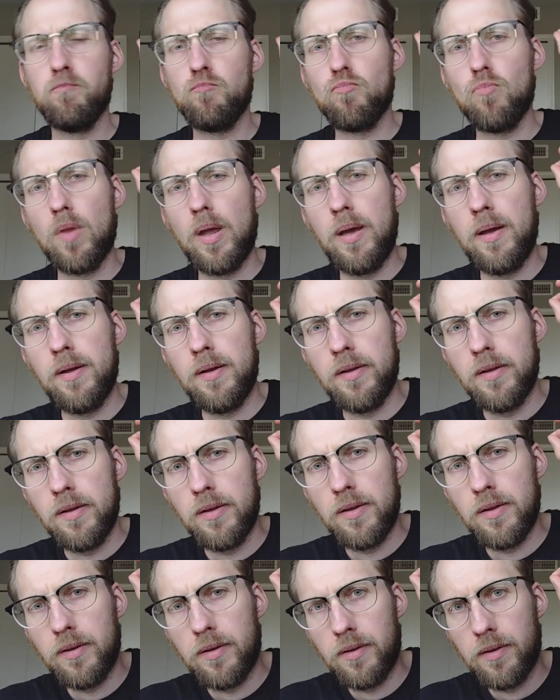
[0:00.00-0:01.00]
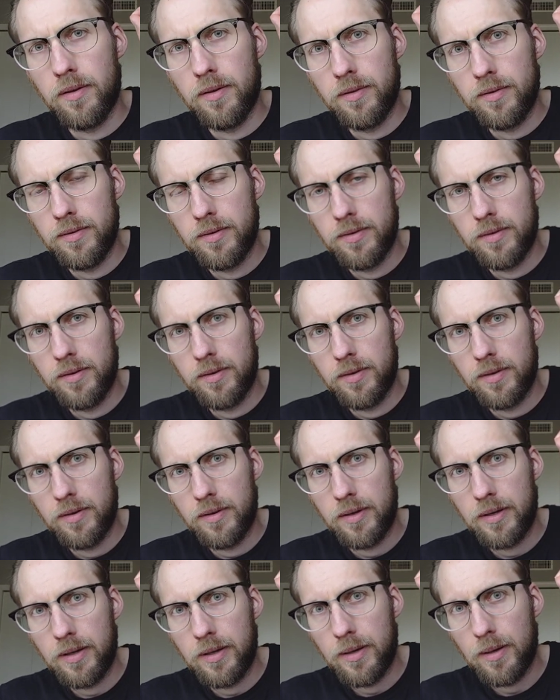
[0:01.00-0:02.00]

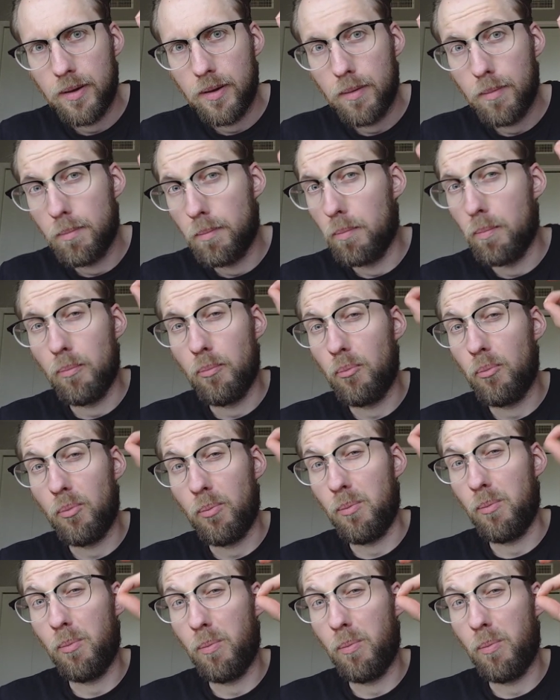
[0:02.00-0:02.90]
(silence)